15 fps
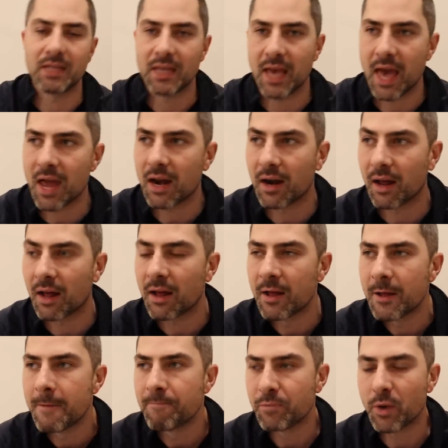in Canada,
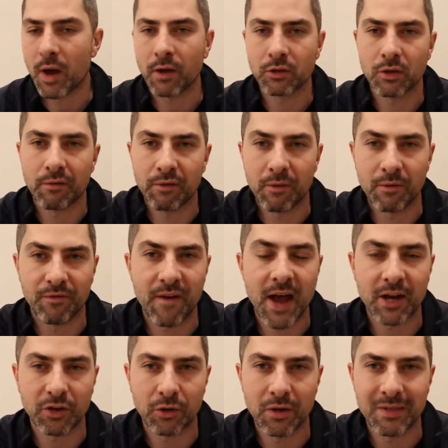you also have to
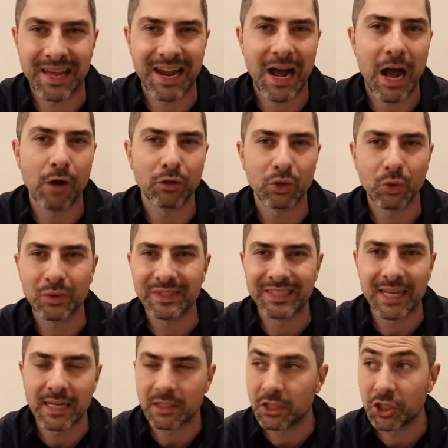factor in that household
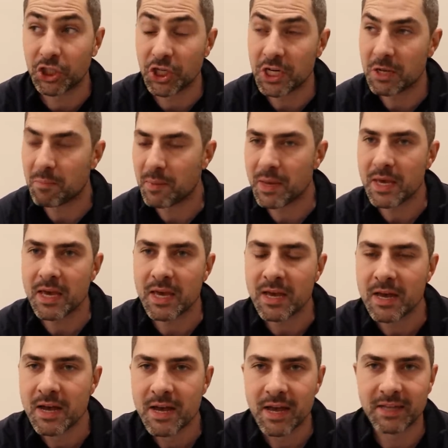debt to
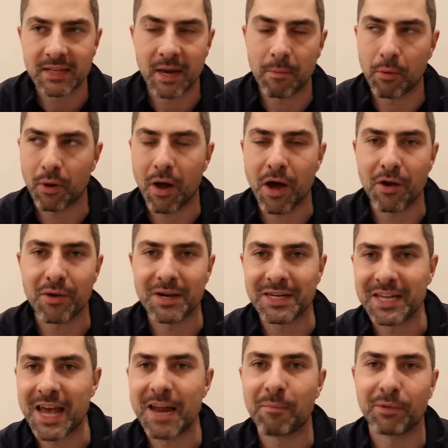GDP is at about
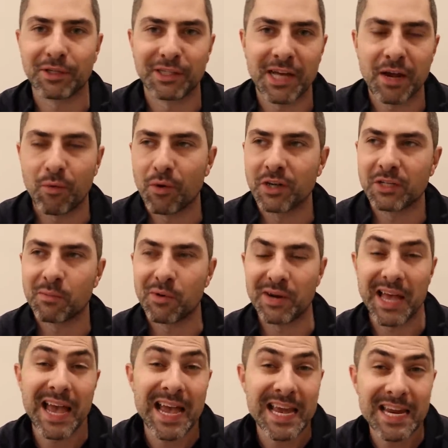110 percent, where it's about
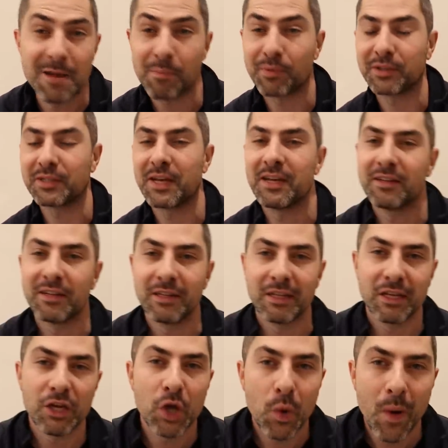80 percent in
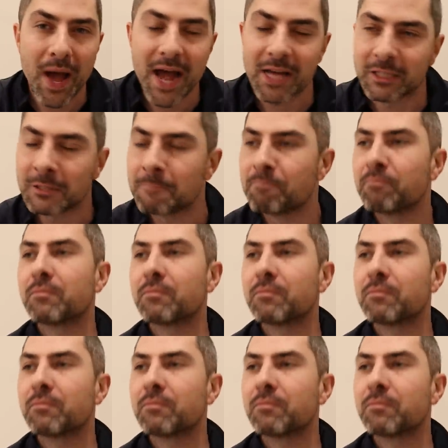the U.S